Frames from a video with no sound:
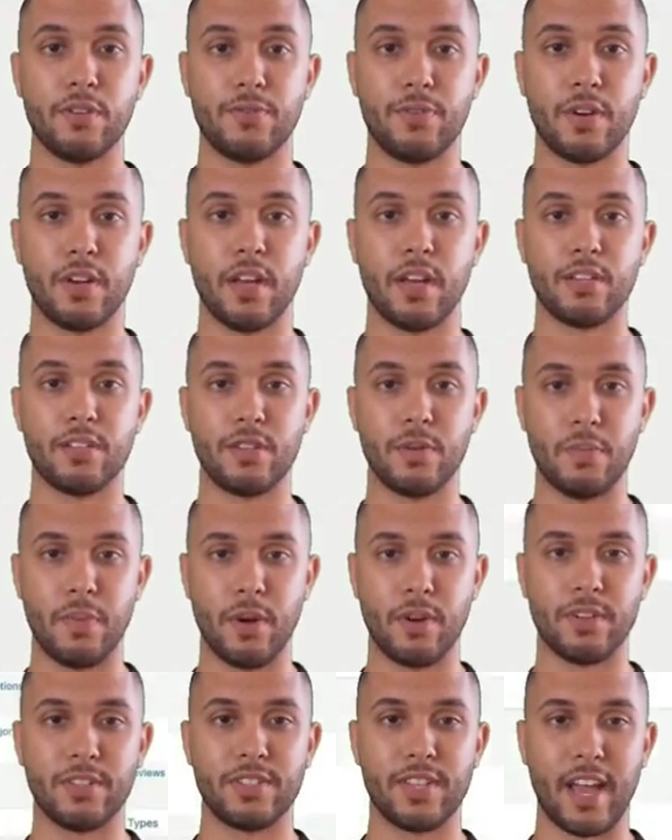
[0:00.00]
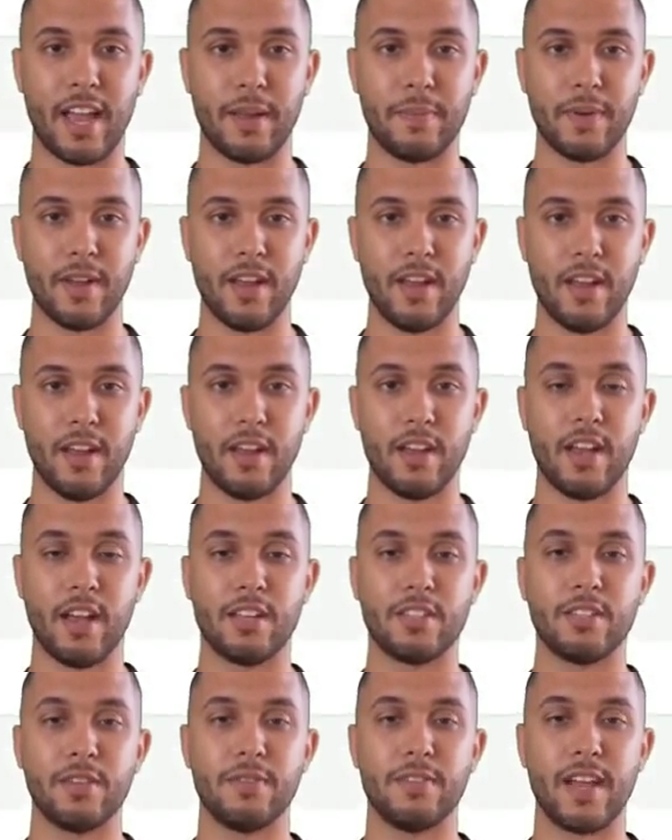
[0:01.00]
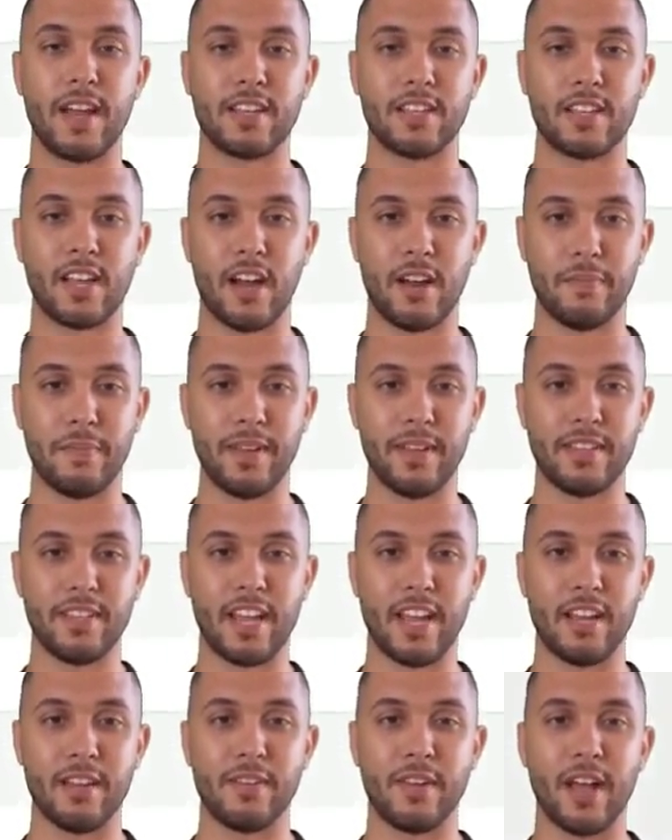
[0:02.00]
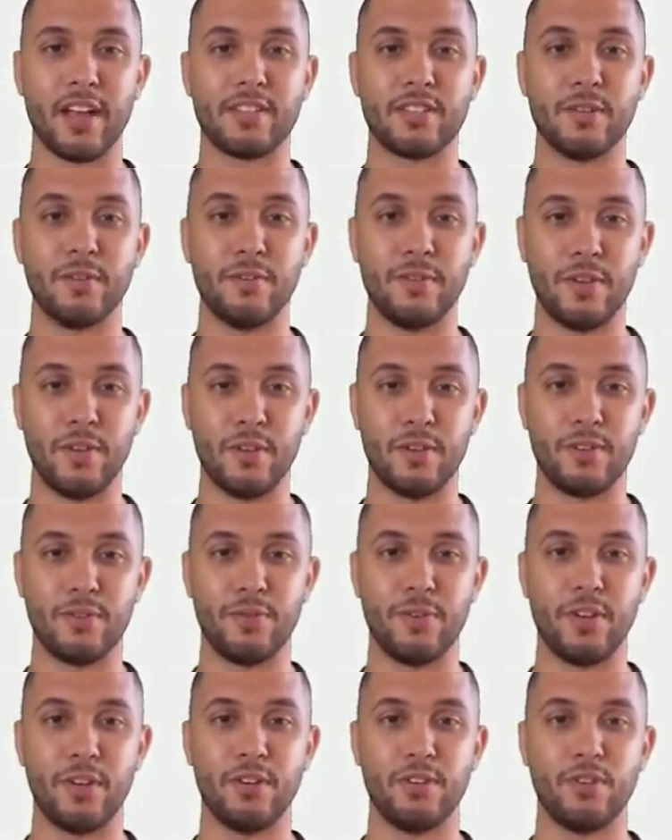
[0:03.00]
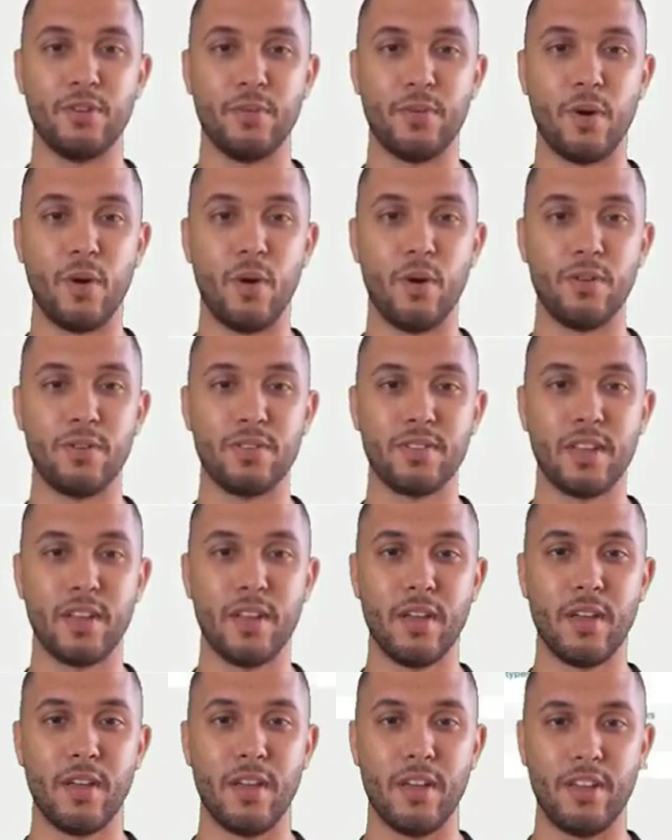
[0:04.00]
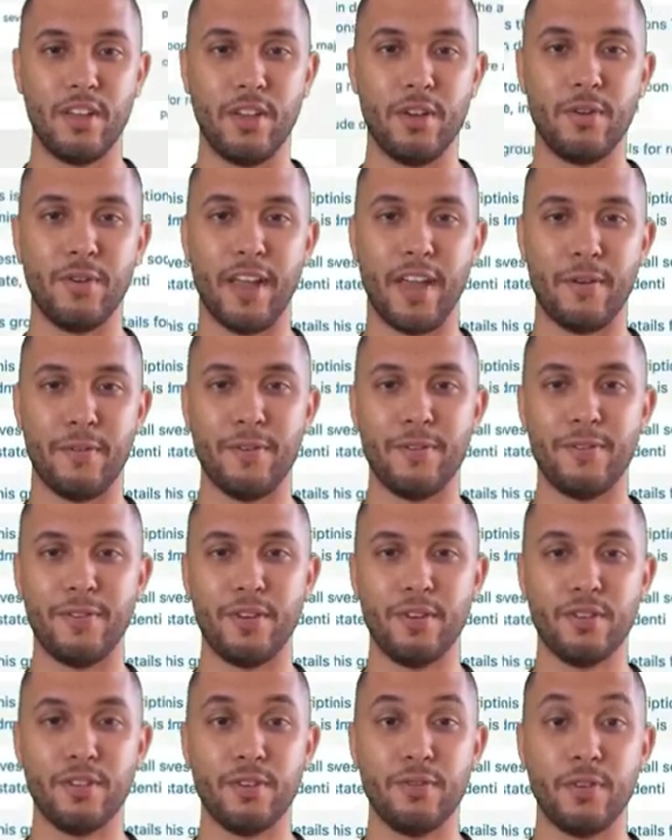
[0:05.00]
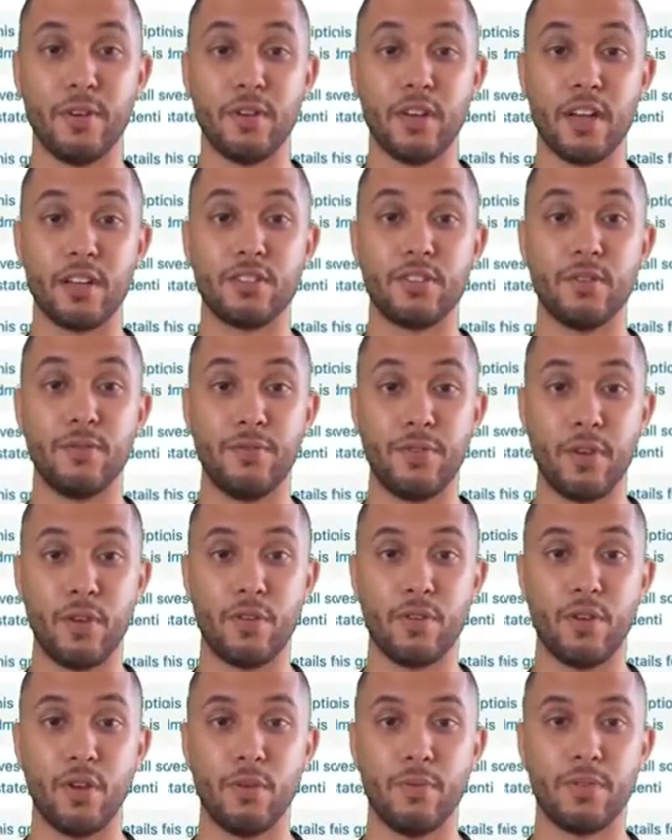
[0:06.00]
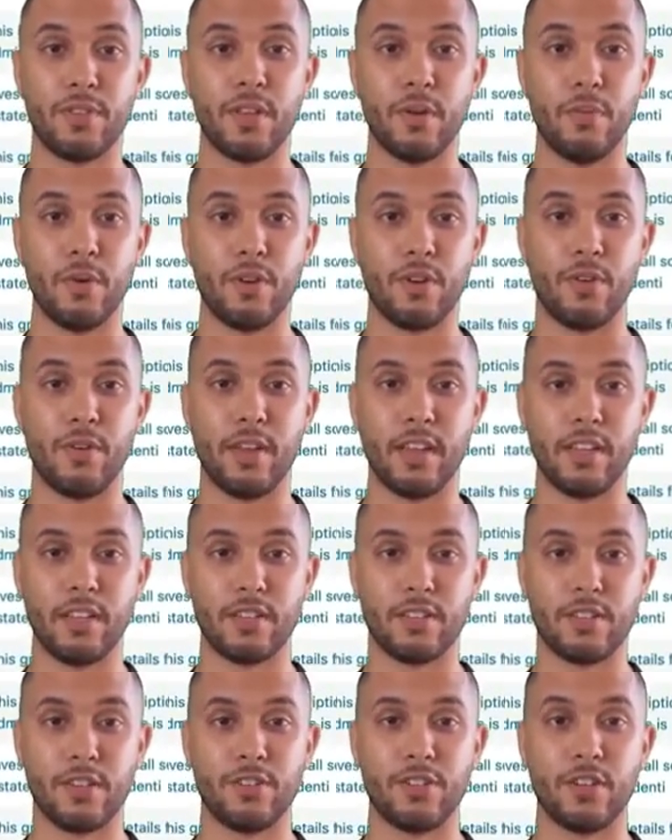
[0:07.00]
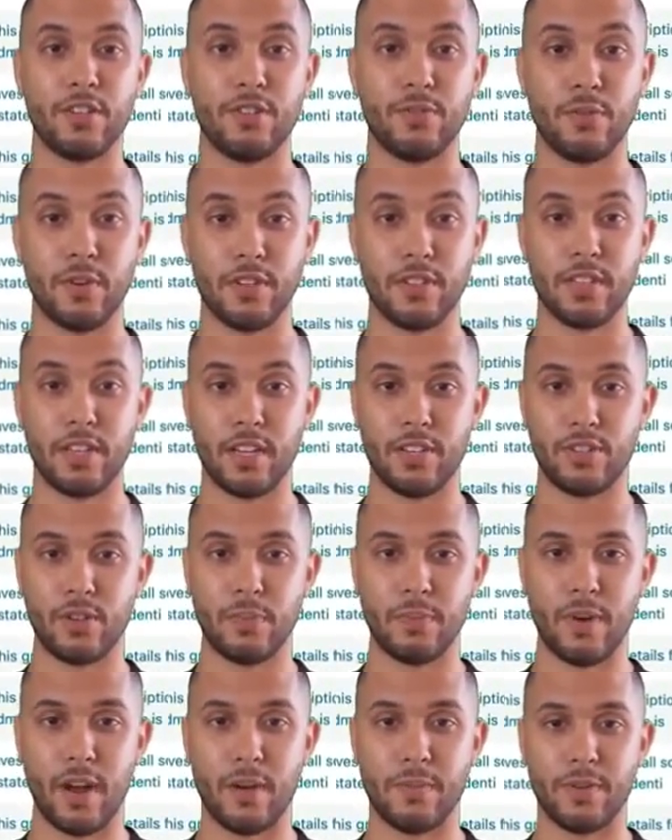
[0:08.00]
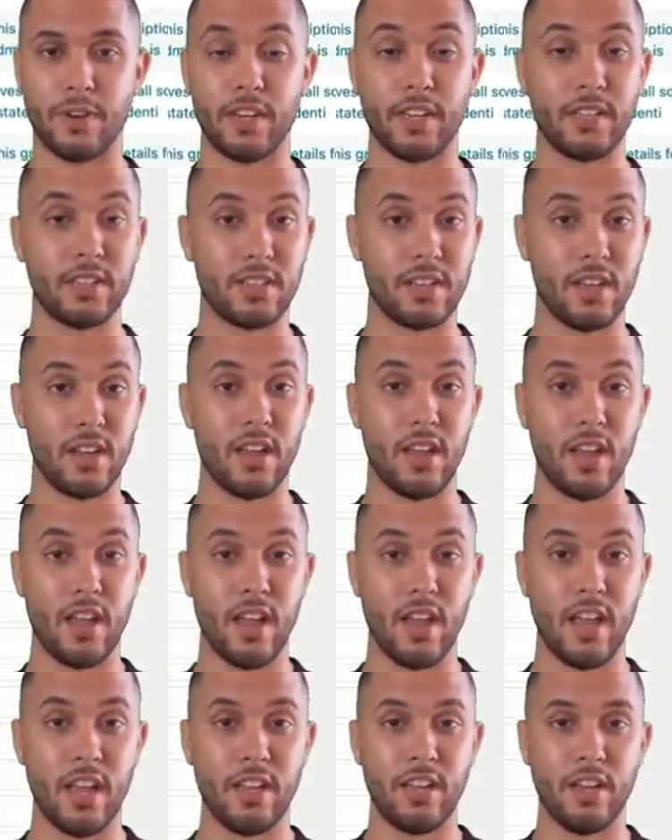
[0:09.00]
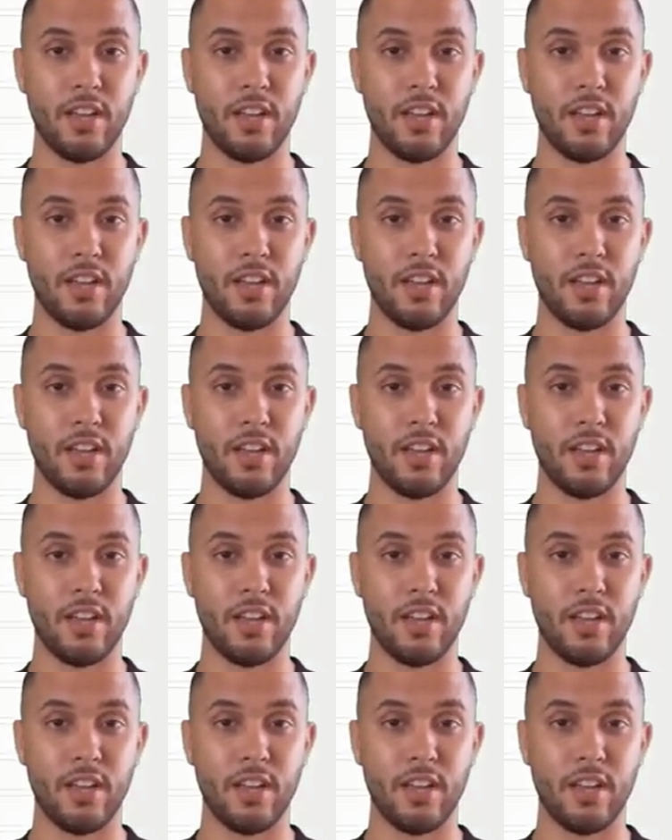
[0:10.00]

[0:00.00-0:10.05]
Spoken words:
for custom post type, custom taxonomies, and custom fields for user roles. Here we have a few different custom field groups that were created, such as residential properties. And